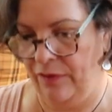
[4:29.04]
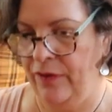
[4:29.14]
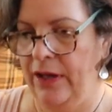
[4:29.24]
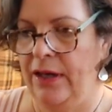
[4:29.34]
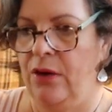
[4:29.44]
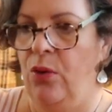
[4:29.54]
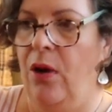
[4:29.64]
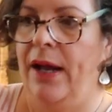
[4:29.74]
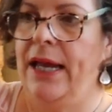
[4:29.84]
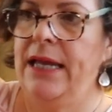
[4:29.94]
Fairly
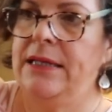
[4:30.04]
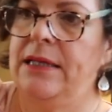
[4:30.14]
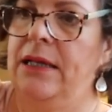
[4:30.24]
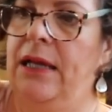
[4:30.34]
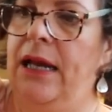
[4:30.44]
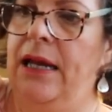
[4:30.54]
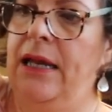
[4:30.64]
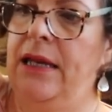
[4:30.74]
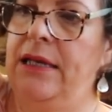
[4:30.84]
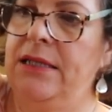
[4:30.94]
quiet. And
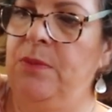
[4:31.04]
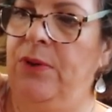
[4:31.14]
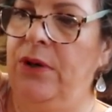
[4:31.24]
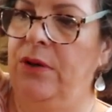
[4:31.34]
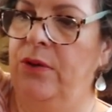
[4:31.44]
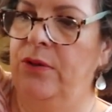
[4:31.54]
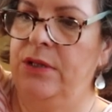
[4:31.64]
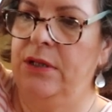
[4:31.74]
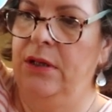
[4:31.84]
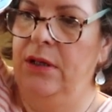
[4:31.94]
then this part
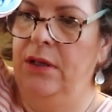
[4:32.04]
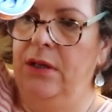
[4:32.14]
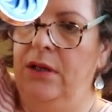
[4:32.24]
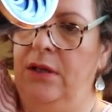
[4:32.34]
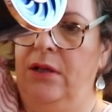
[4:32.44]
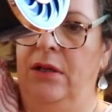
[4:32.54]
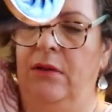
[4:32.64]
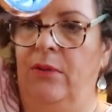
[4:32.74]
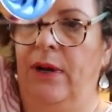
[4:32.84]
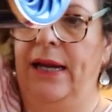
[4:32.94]
goes
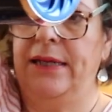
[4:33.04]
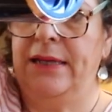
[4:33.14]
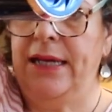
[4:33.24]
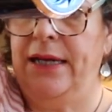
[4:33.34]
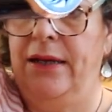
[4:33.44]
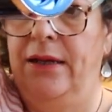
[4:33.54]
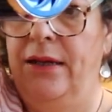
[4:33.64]
right here.